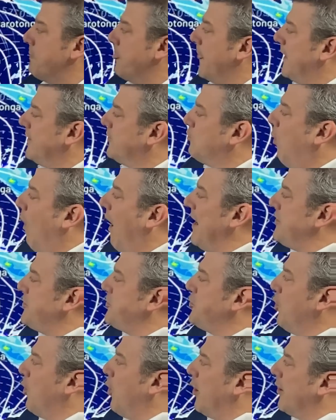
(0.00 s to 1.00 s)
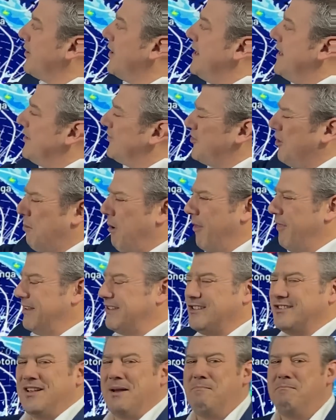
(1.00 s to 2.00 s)
is quite short. So while this
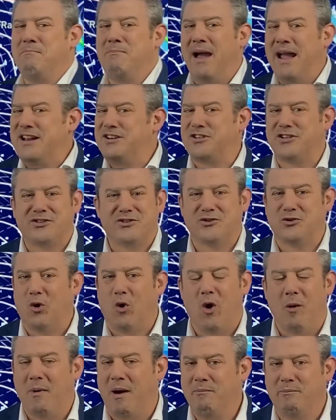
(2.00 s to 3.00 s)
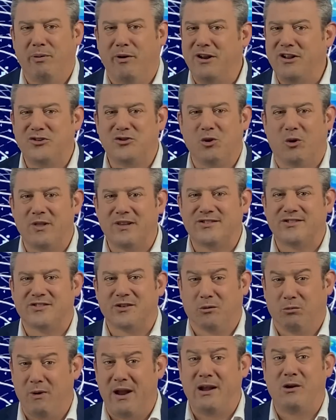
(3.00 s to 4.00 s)
is a major storm, I'm pretty sure this is a
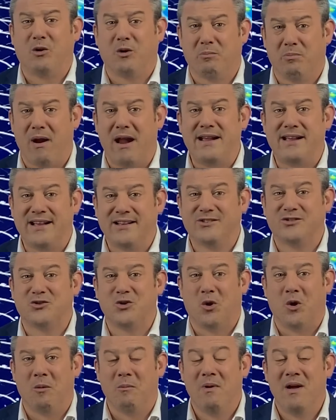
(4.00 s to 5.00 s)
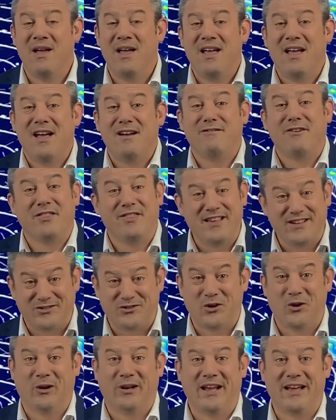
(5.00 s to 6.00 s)
record-breaking storm for this
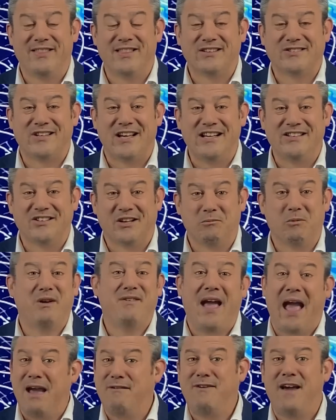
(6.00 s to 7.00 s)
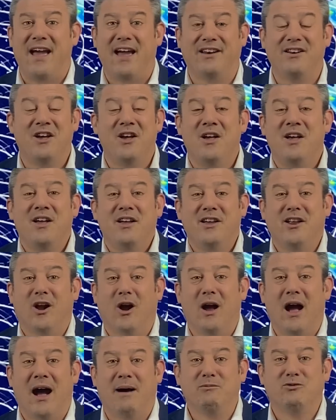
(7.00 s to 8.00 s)
early in the season. We have had, you know,
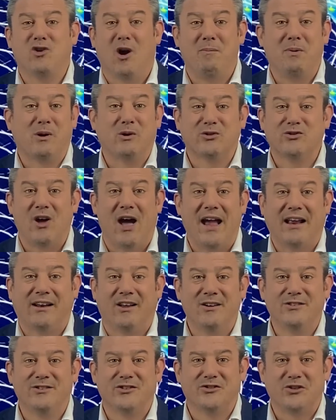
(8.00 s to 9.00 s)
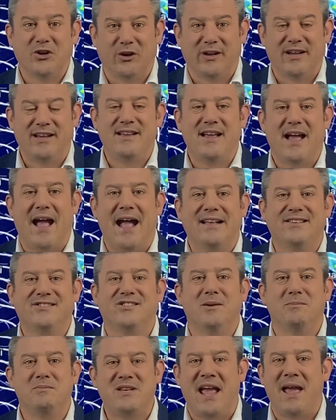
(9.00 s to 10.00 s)
um, tropical cyclones as early as
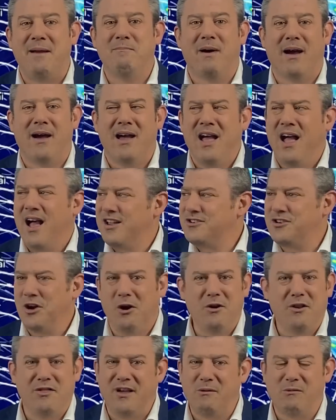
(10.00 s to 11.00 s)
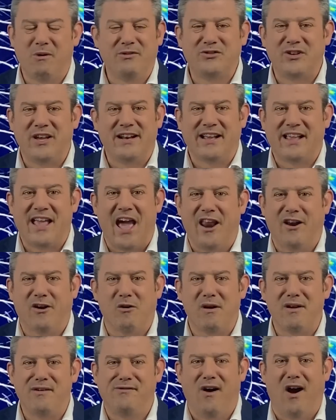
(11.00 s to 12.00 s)
September. Don't think we've seen a
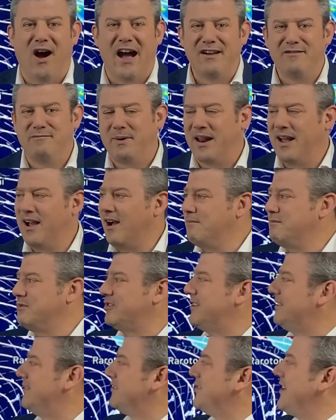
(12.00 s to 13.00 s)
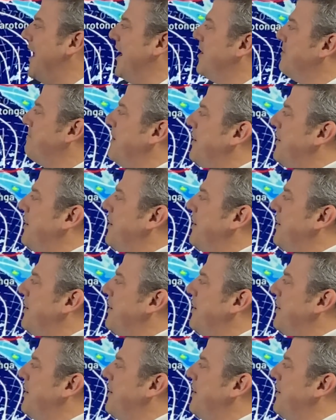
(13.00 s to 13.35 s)
Category 5, but I, am stand to be